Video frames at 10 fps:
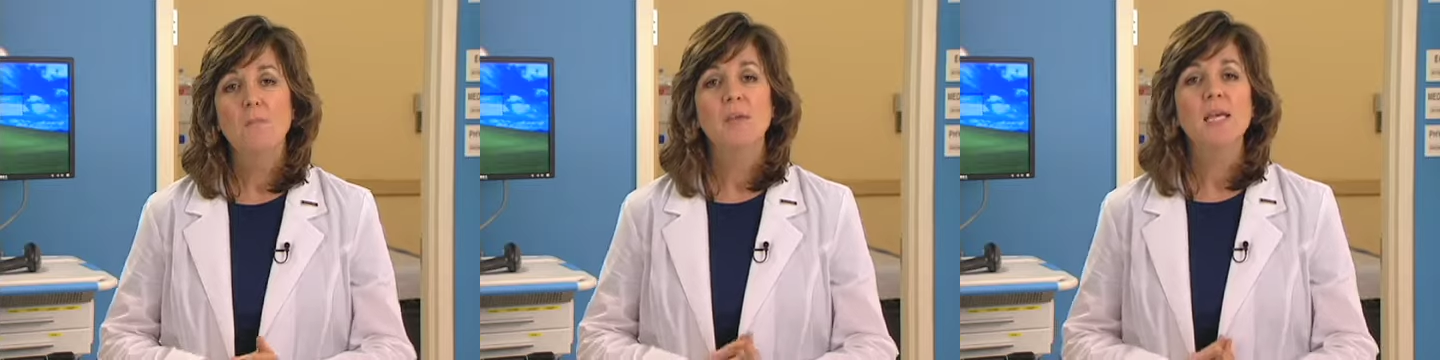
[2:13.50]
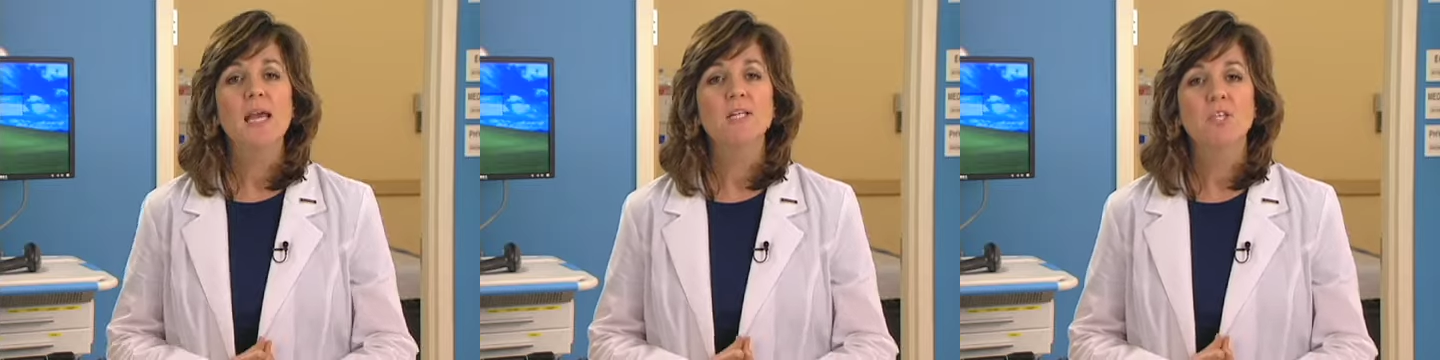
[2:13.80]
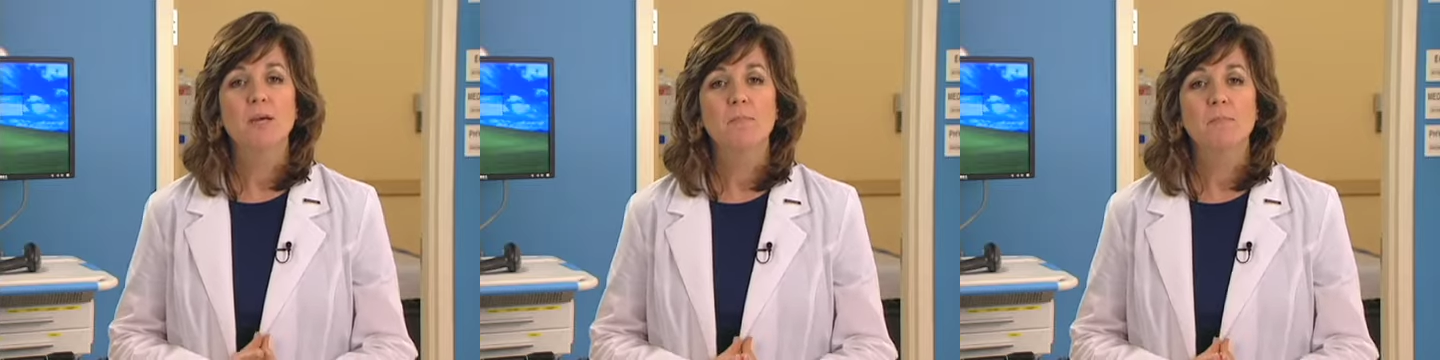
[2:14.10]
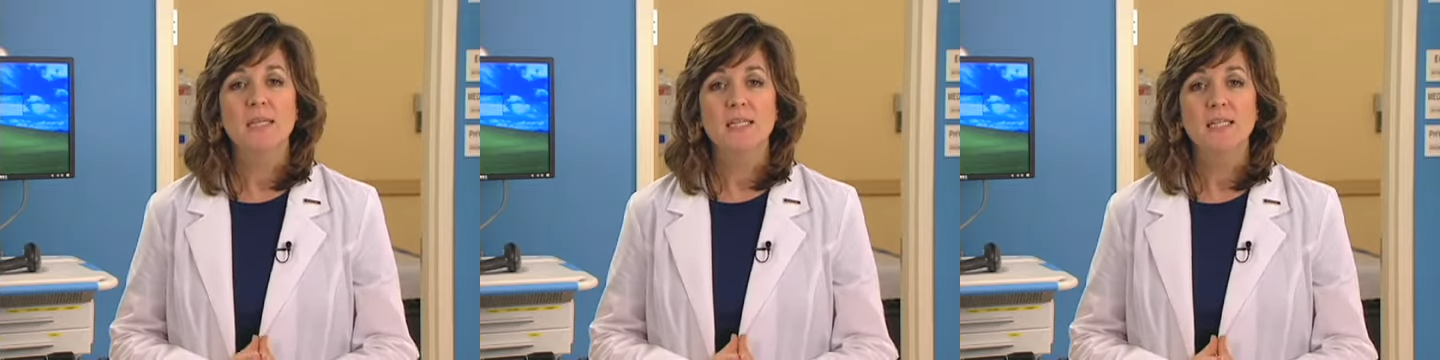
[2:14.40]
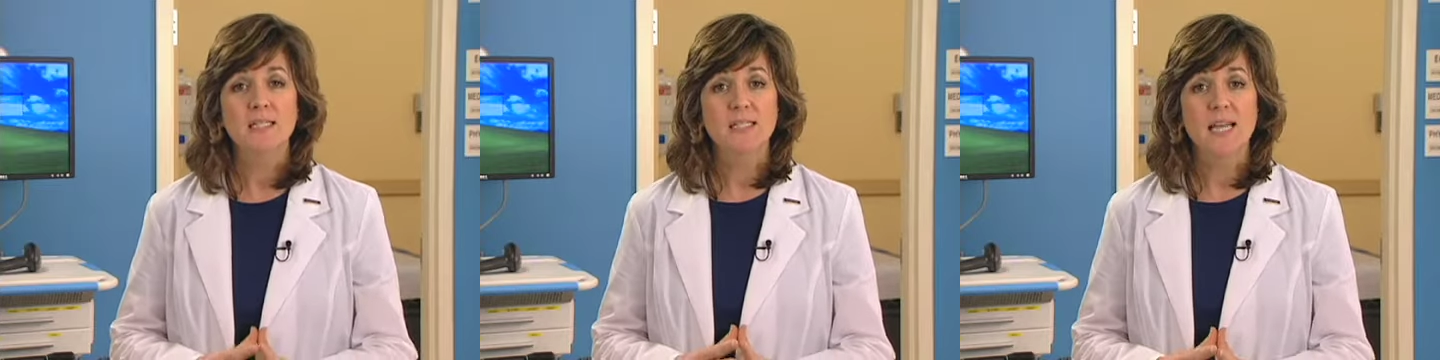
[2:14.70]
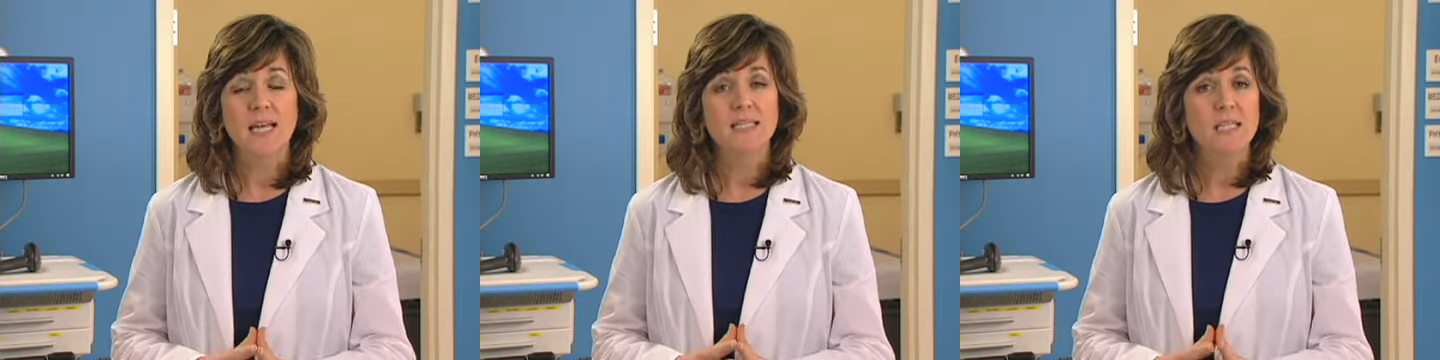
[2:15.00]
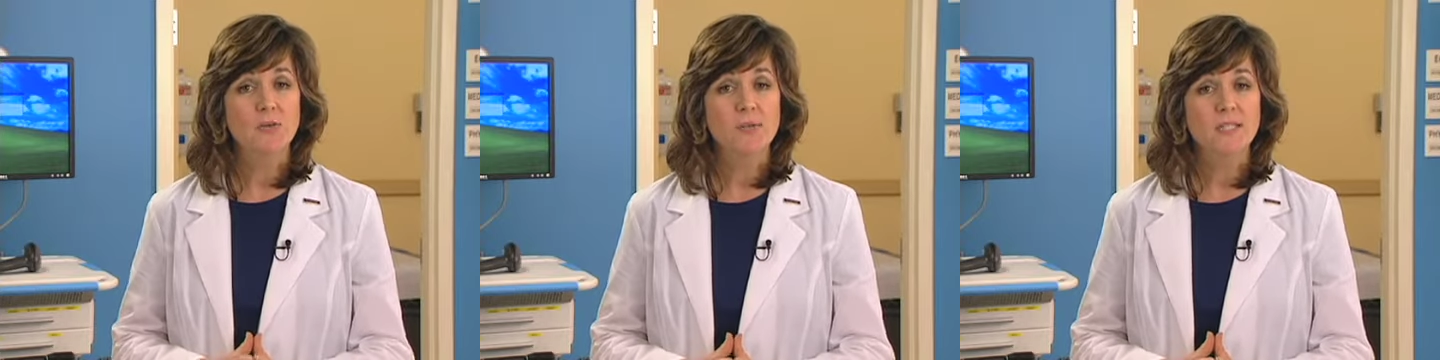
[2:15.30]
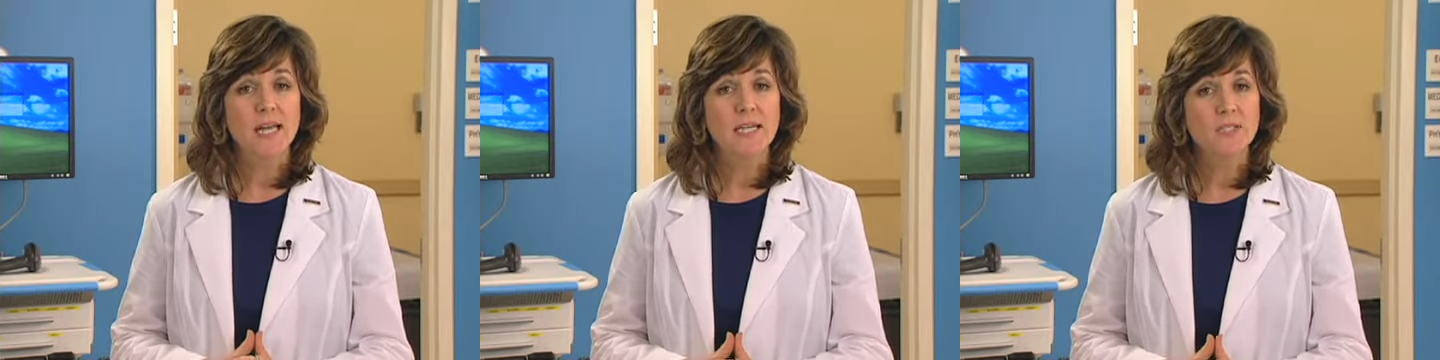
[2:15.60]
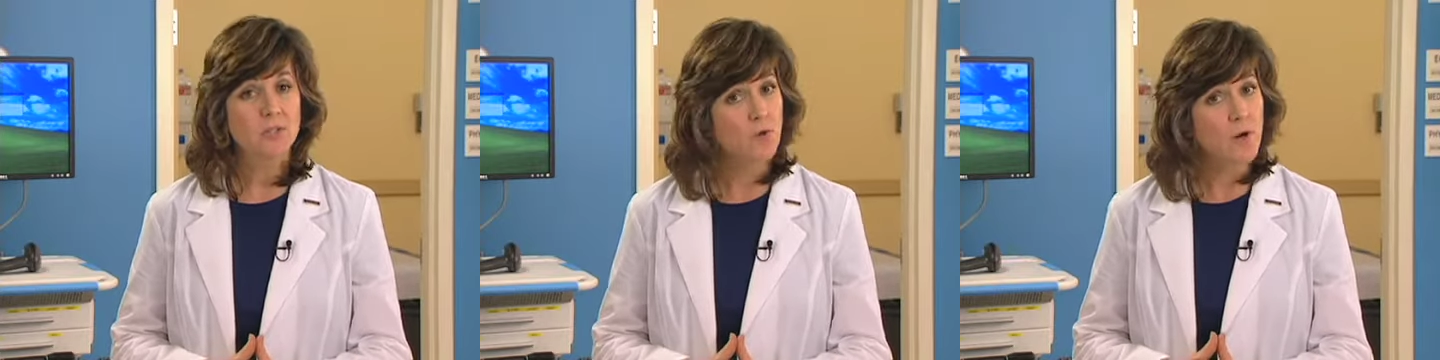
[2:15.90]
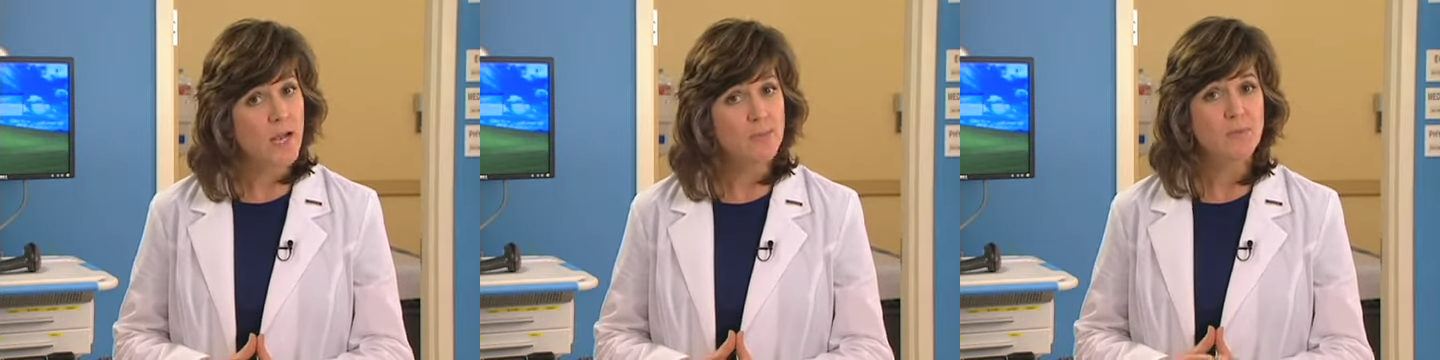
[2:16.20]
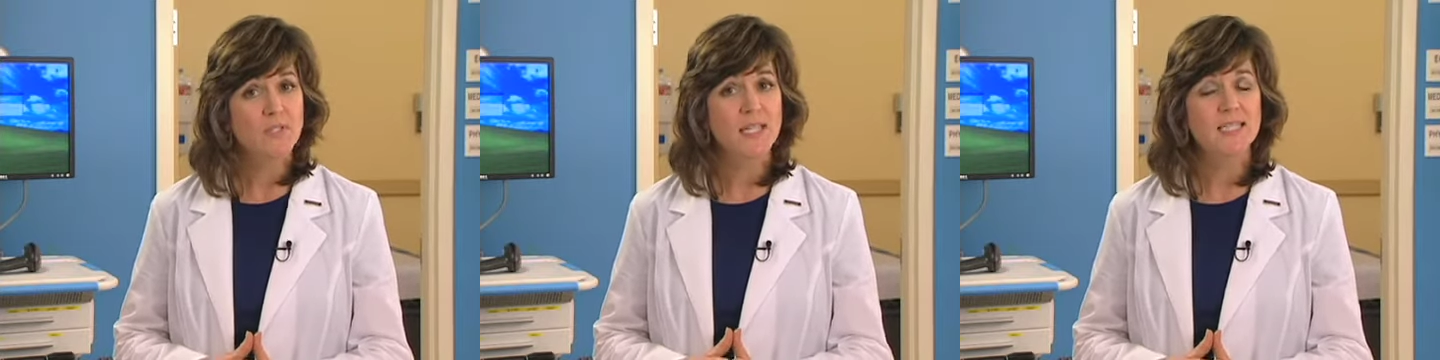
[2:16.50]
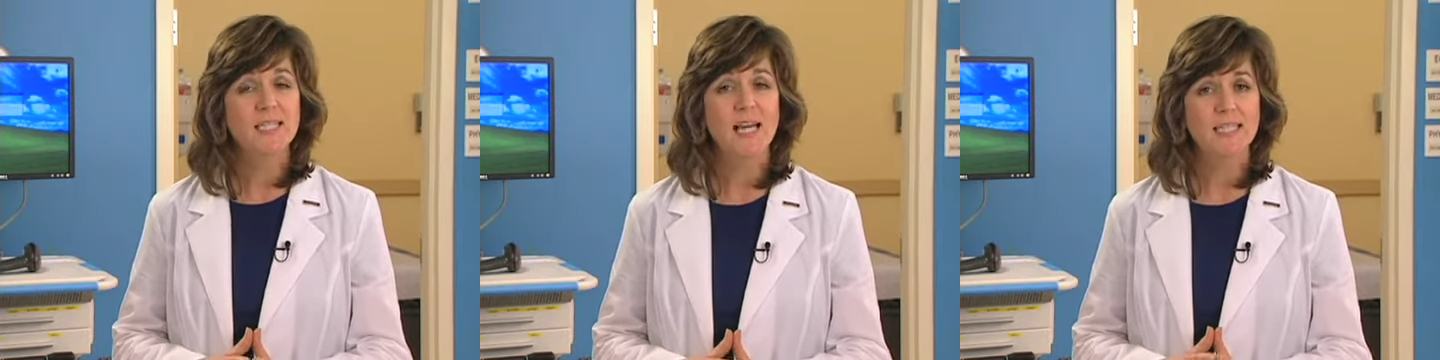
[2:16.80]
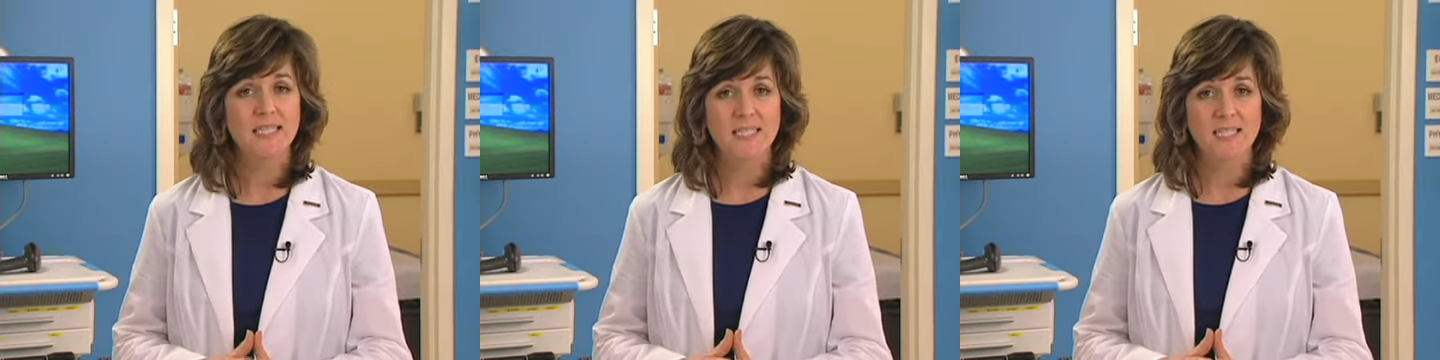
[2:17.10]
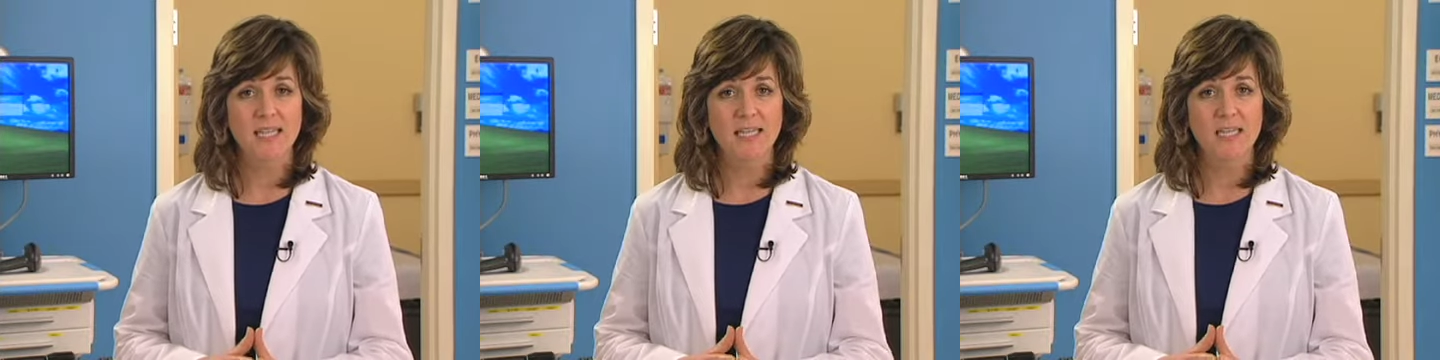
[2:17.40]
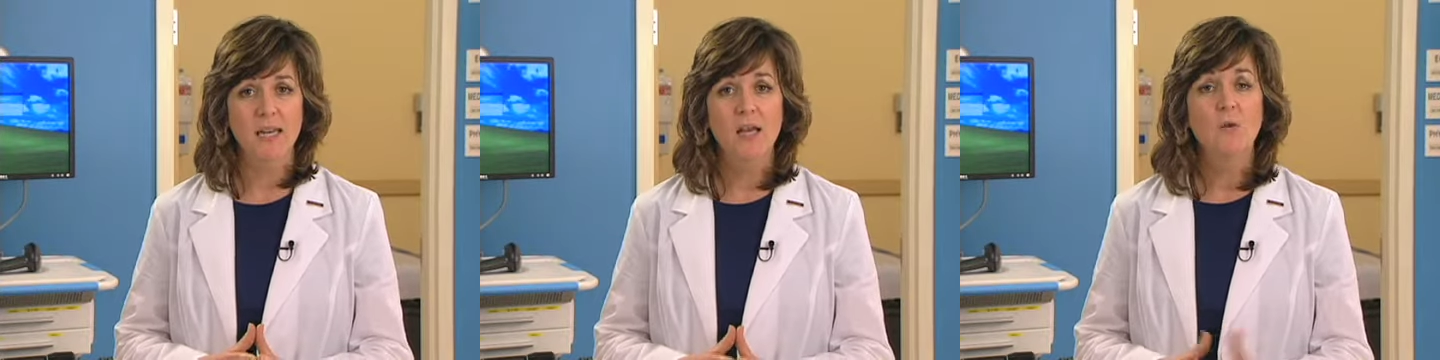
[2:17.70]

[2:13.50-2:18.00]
PHMB does not irritate nor hypersensitize the skin,